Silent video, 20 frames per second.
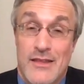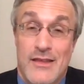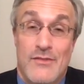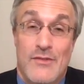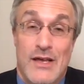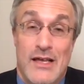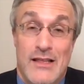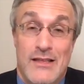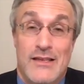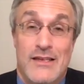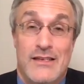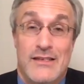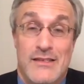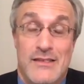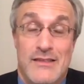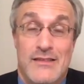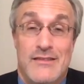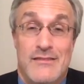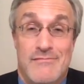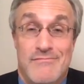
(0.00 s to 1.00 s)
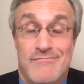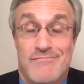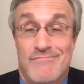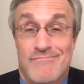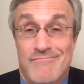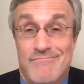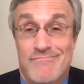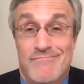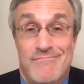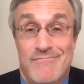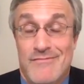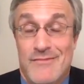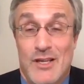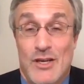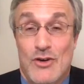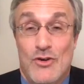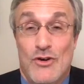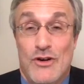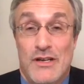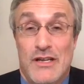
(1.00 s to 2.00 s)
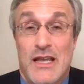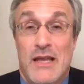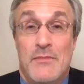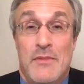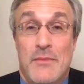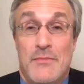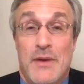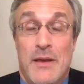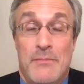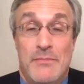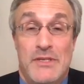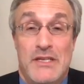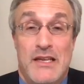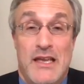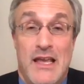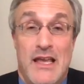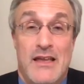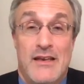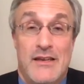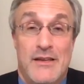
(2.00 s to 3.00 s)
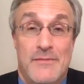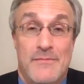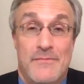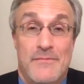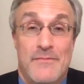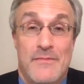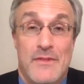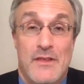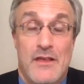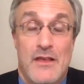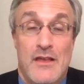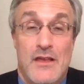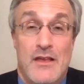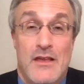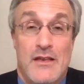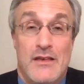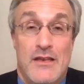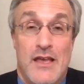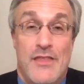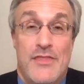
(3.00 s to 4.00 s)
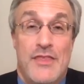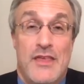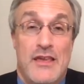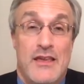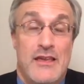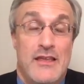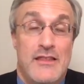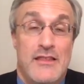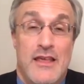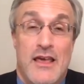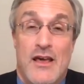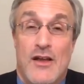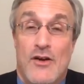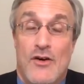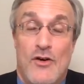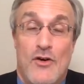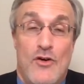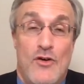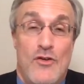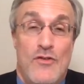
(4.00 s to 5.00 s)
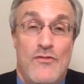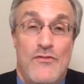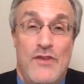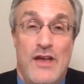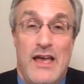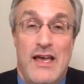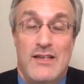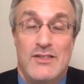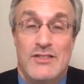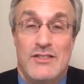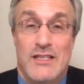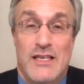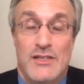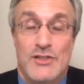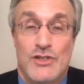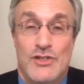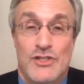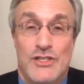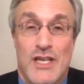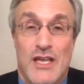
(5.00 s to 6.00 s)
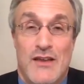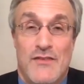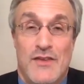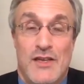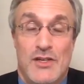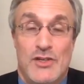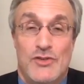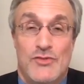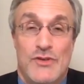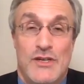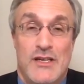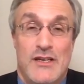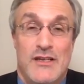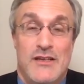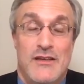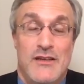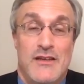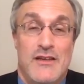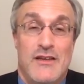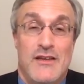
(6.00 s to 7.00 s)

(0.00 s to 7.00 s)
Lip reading: Well, the court came up empty-handed. Nothing in that whole vast legislative history